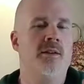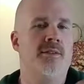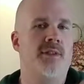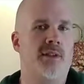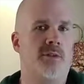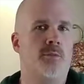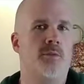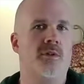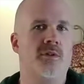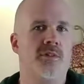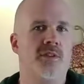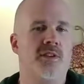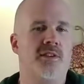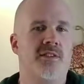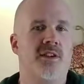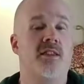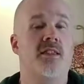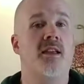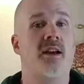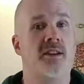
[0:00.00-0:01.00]
that's one of the
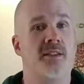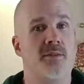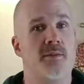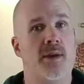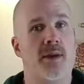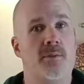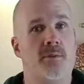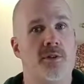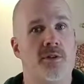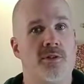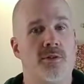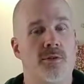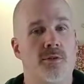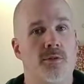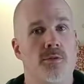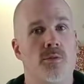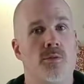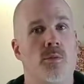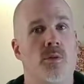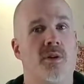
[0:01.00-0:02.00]
things I'd like to be able to
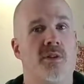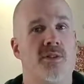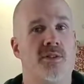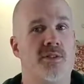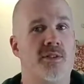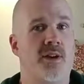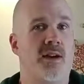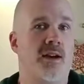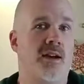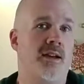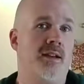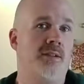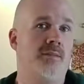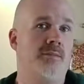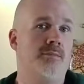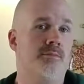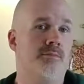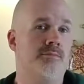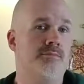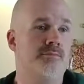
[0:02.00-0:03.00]
do once I
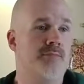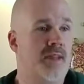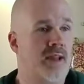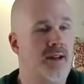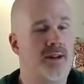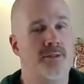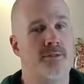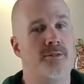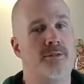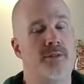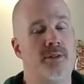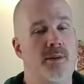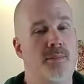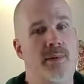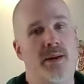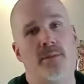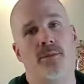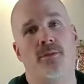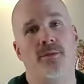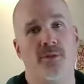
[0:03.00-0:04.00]
kind of am
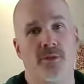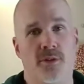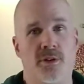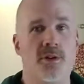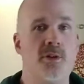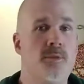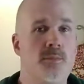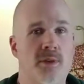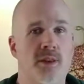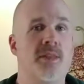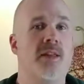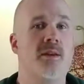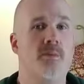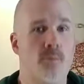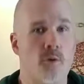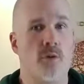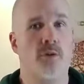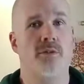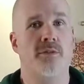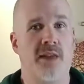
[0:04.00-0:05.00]
able to accumulate
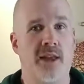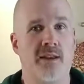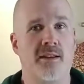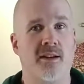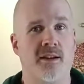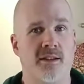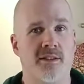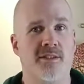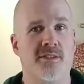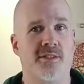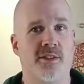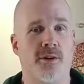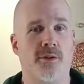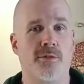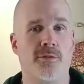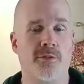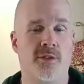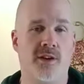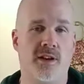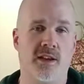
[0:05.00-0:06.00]
more of that kind of
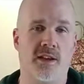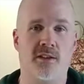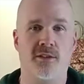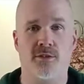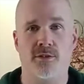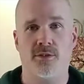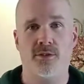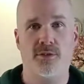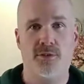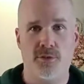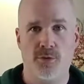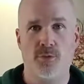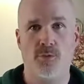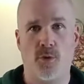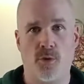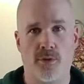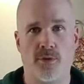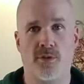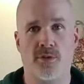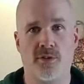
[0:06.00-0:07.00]
stuff and I can do
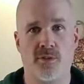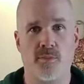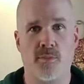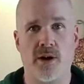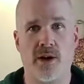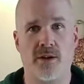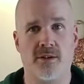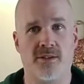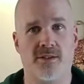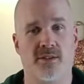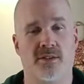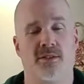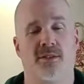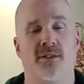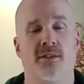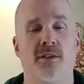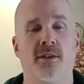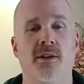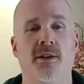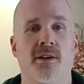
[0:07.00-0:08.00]
more of those
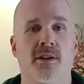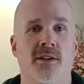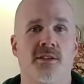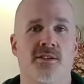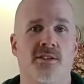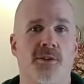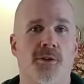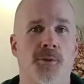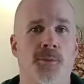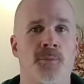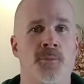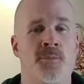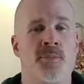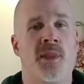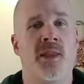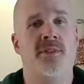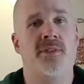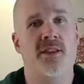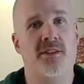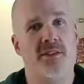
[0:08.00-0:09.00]
comparisons. So
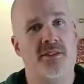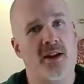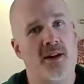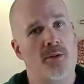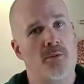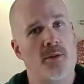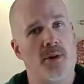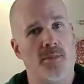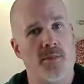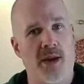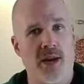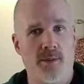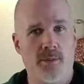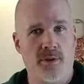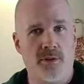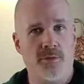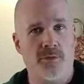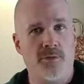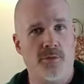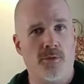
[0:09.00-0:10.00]
that's kind of what I'm
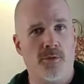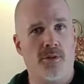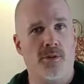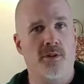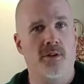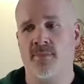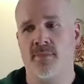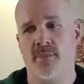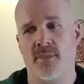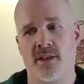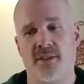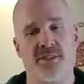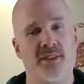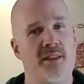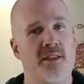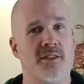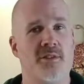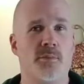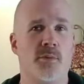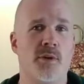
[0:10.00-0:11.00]
aiming for. I
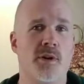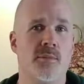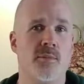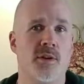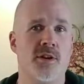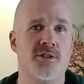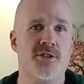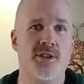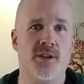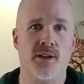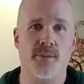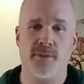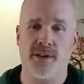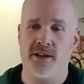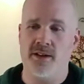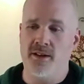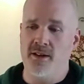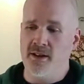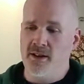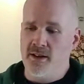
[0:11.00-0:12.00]
think that's pretty much it. I
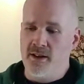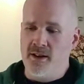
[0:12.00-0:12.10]
mean,